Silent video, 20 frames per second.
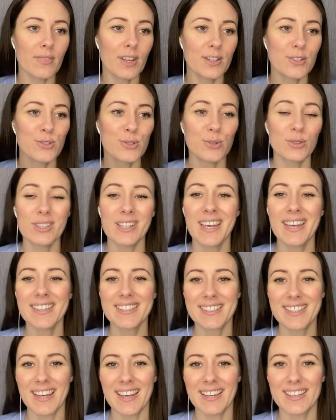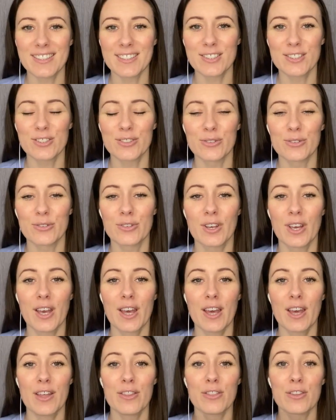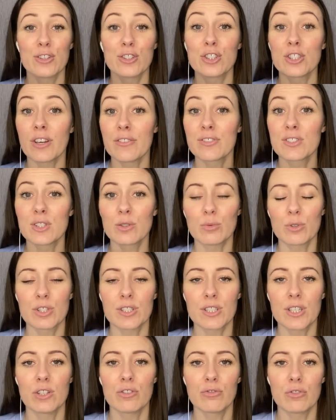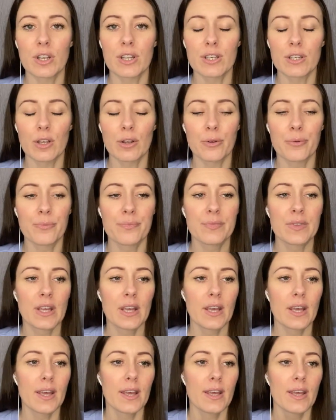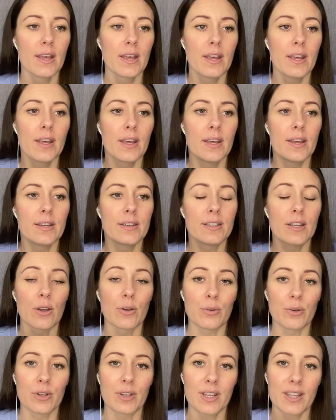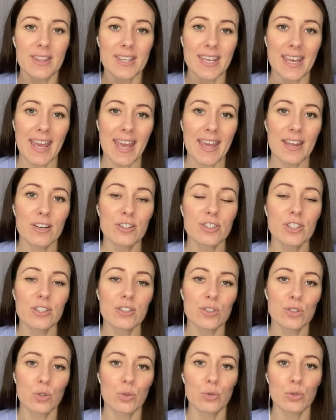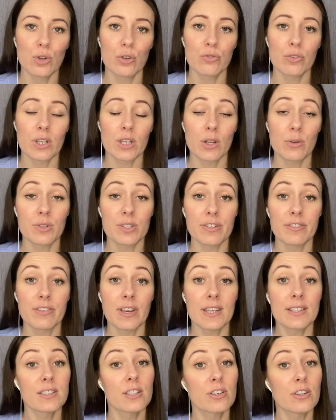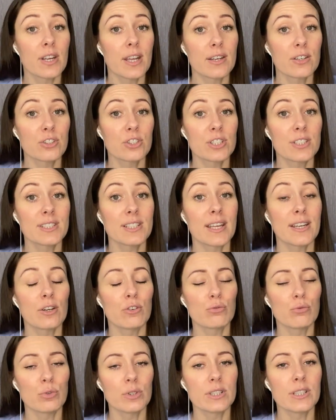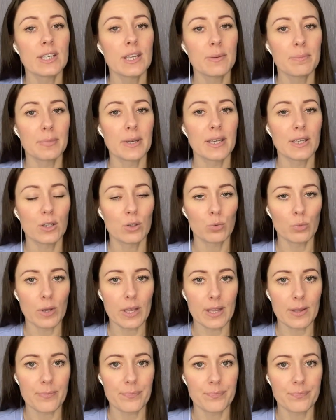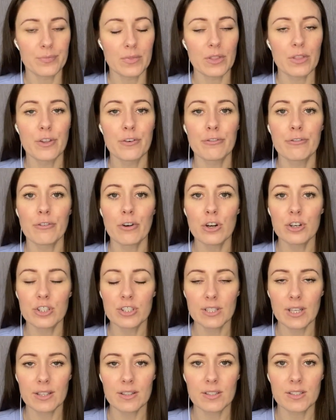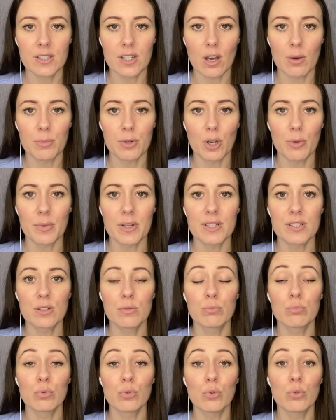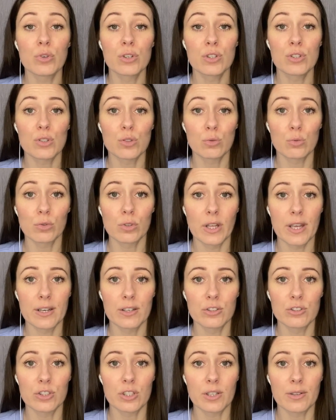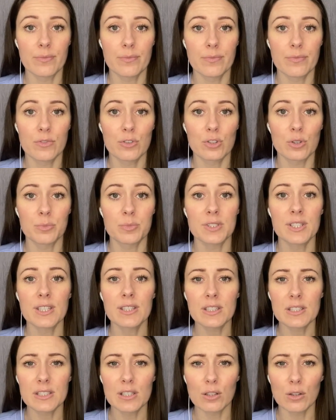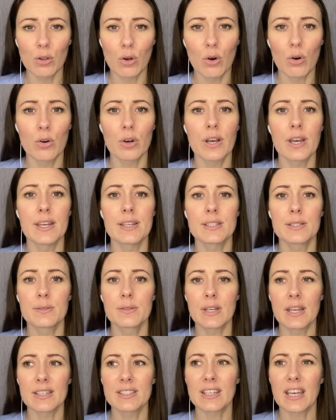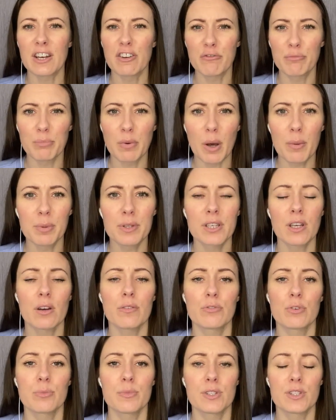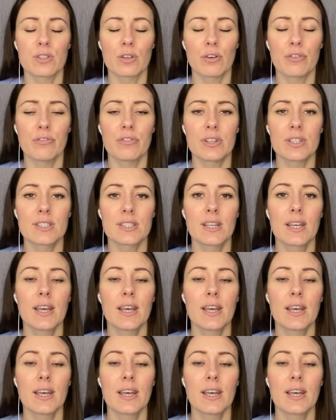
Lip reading: So let's get into the shifts that we're seeing right now. Now, the energy that's going on right now is affecting our energies in a really big way. The first thing that's coming up is broken soul energy. So I'm seeing this a lot. It's kind of bubbling up from the surface.